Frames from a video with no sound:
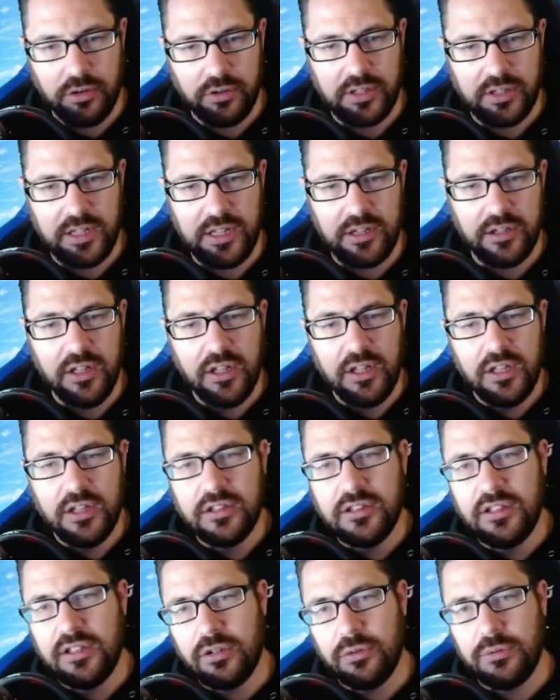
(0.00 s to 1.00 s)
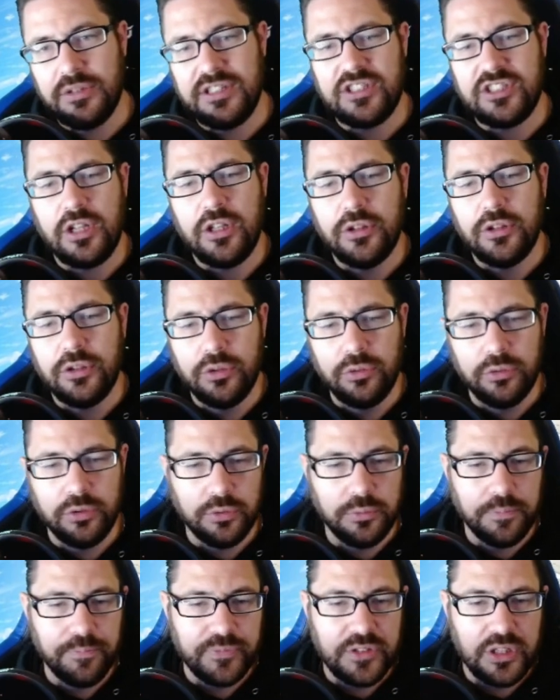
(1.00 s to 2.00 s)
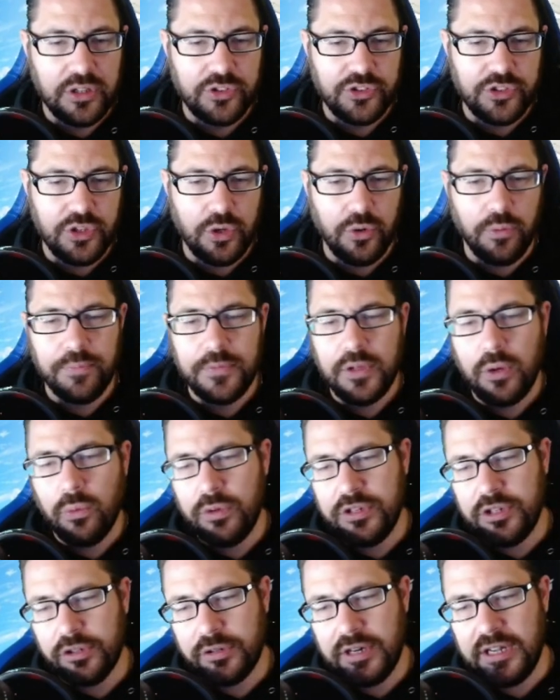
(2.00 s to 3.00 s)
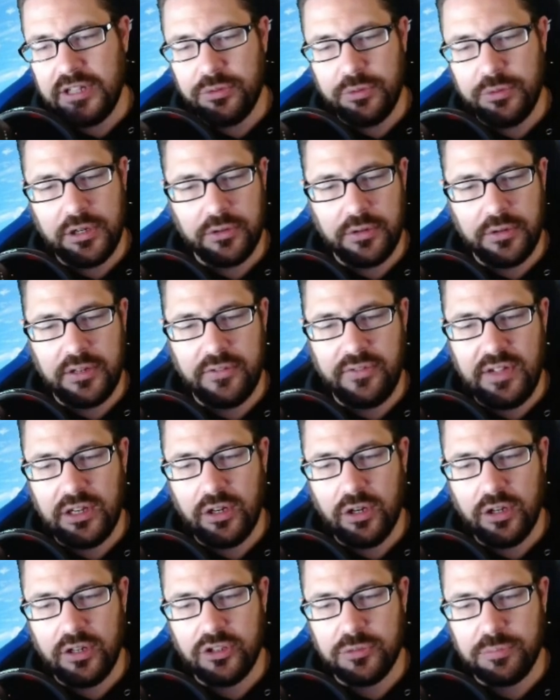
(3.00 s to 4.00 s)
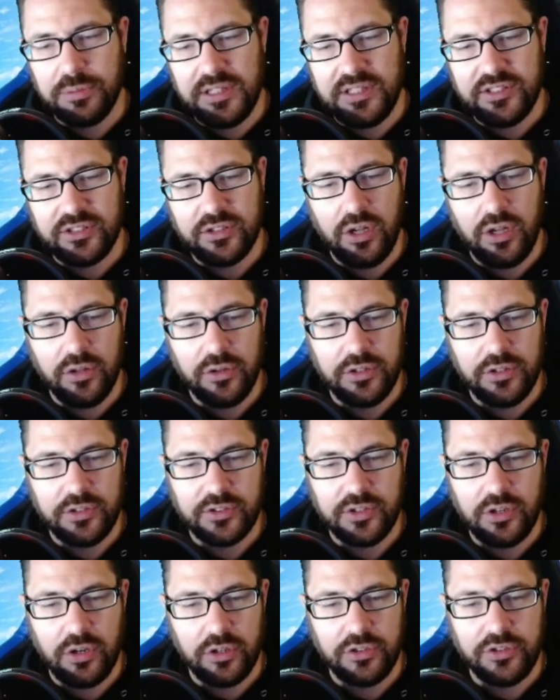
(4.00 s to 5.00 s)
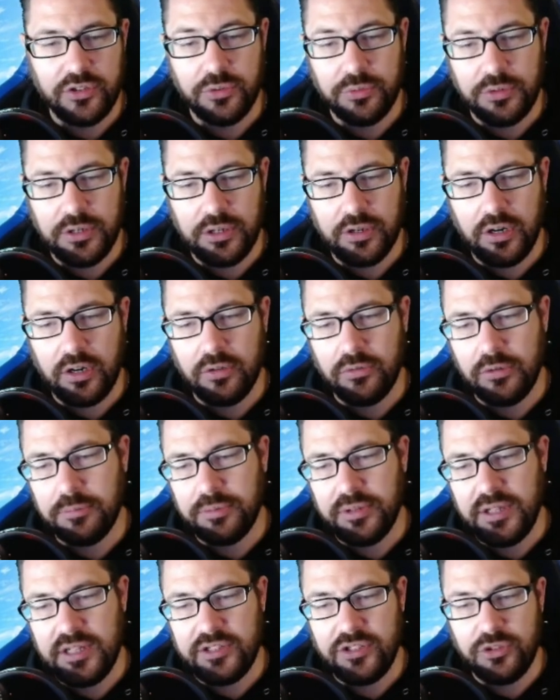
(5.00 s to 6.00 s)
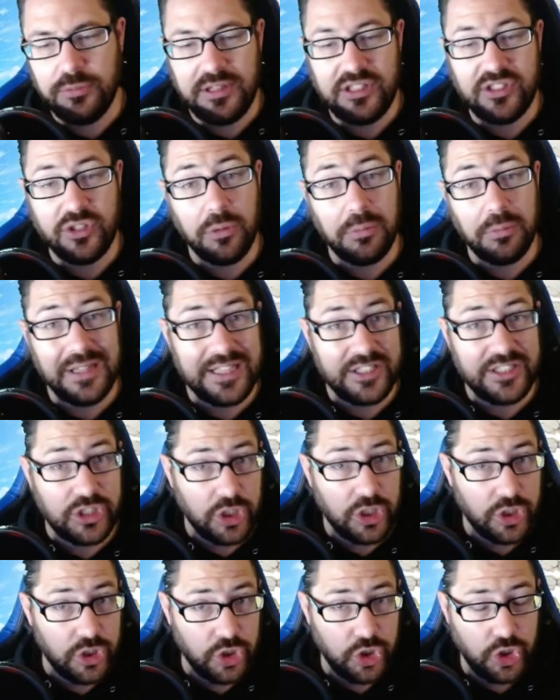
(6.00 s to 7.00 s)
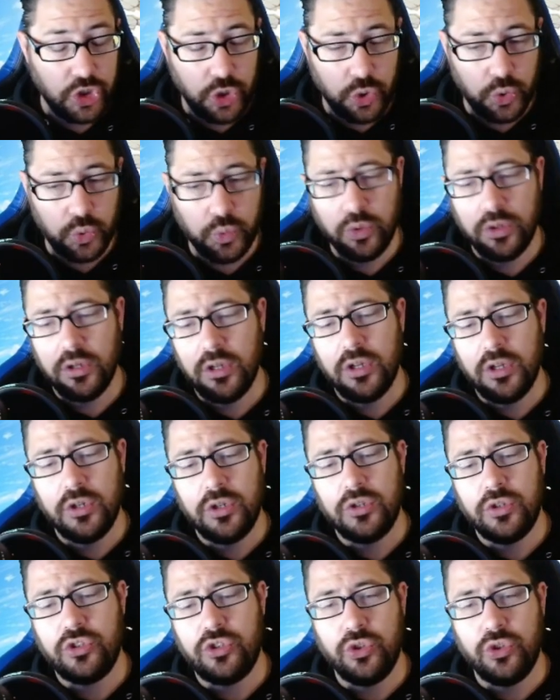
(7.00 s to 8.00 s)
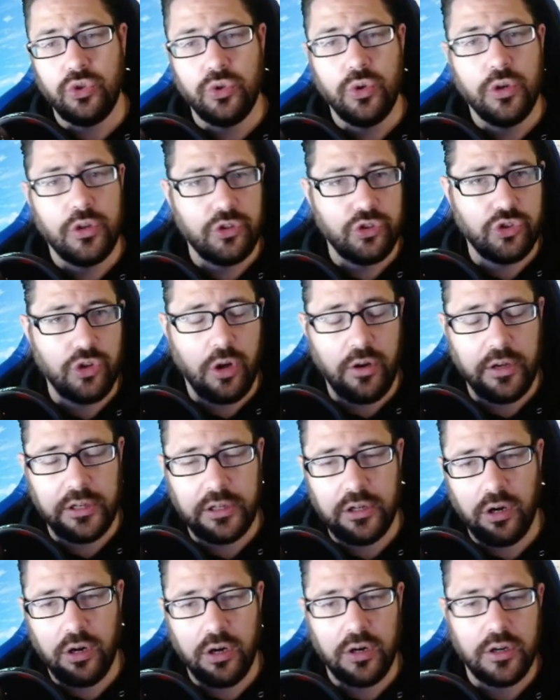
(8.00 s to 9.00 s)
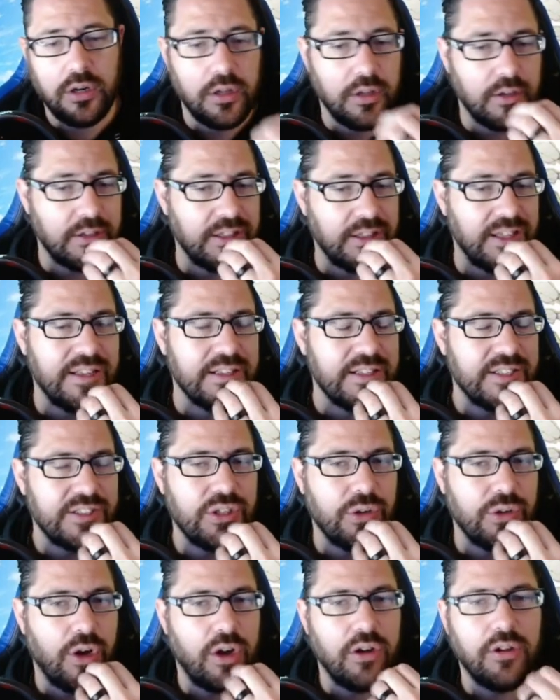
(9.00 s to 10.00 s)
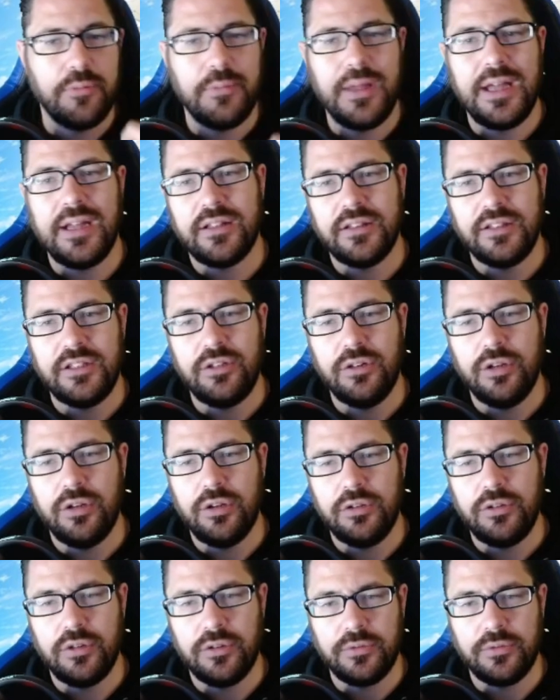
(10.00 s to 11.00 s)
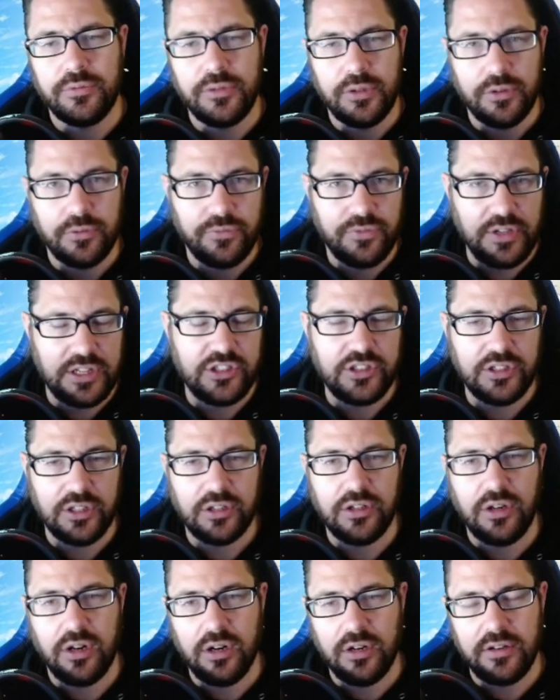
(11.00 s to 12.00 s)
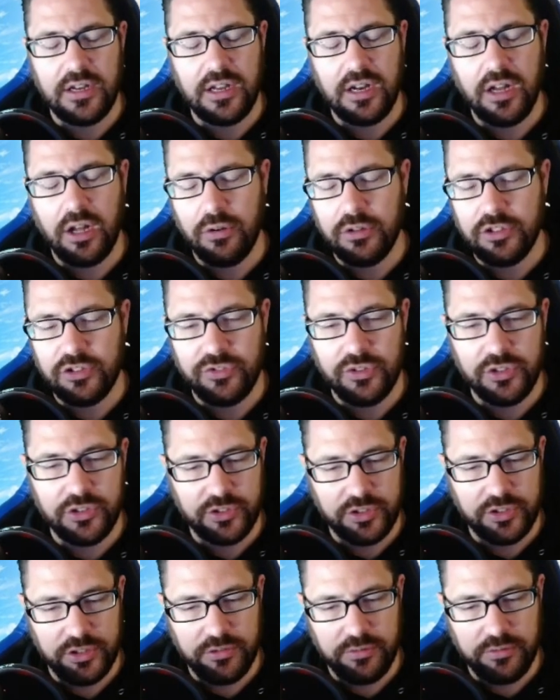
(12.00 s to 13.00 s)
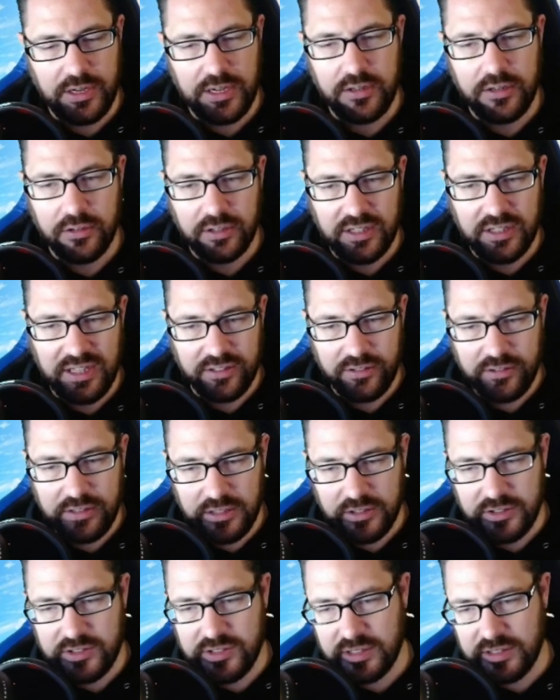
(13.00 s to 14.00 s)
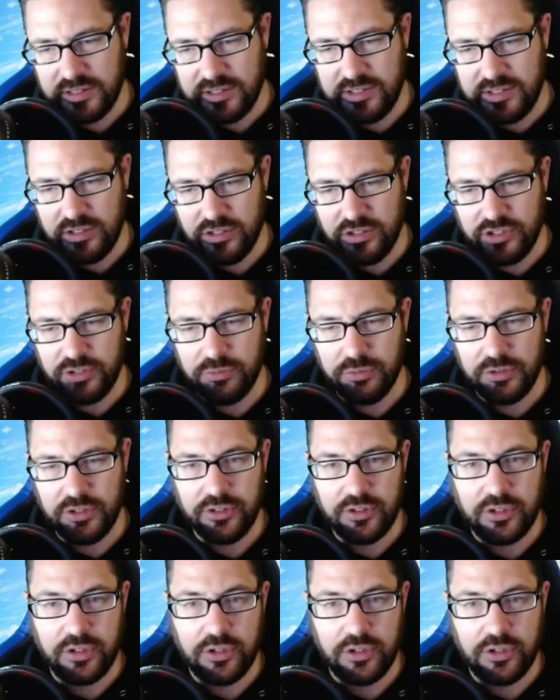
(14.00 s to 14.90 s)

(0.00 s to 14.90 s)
okay? Little Witch, Lulu. So, when your grade 3 or greater vanguard is placed, call this card to the rear guard When placed, you may soul blast 2 to draw a card, okay? So automatically, you know, you're you're fetching a card and that always feels good, right? Okay, now let's look at the synergy with